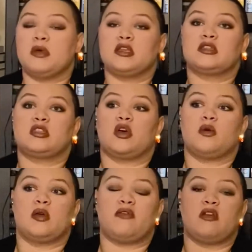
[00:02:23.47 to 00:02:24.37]
So
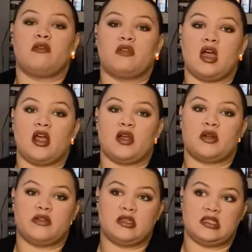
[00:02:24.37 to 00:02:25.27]
if you've not
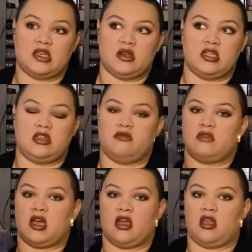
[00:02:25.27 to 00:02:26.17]
heard the series, you've not